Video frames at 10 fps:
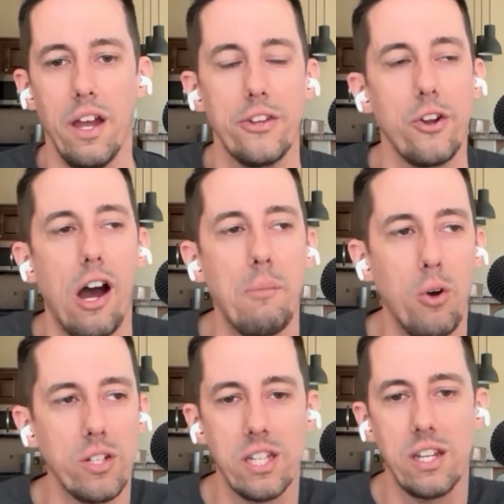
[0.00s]
So I'm
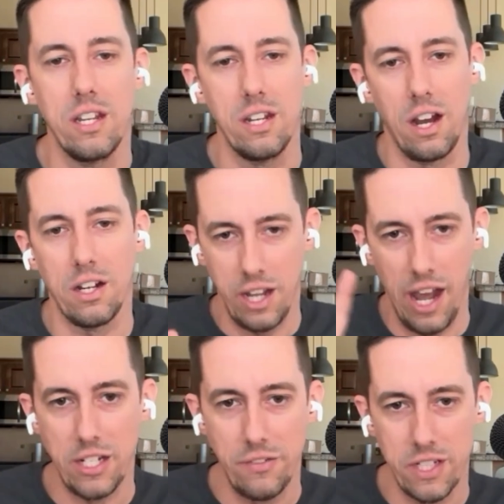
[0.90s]
always thinking
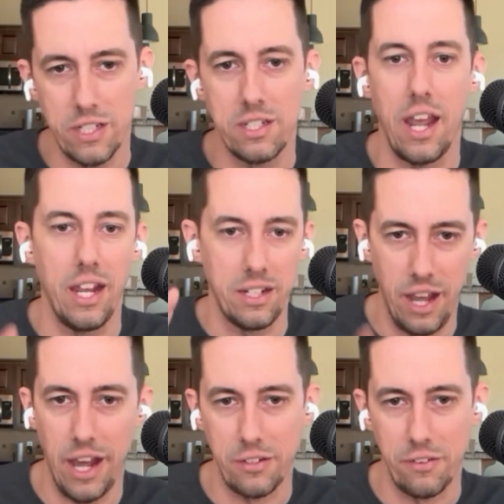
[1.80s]
uncached visits and
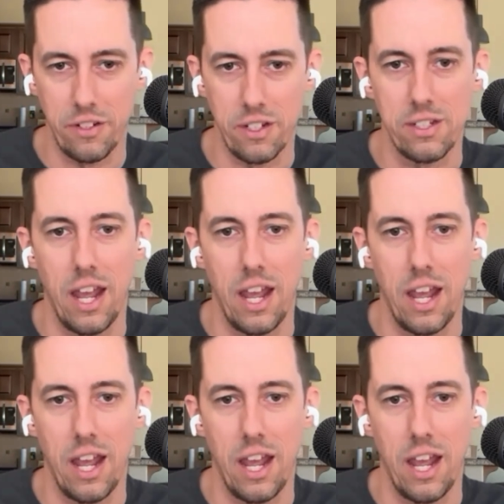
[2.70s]
cache visits.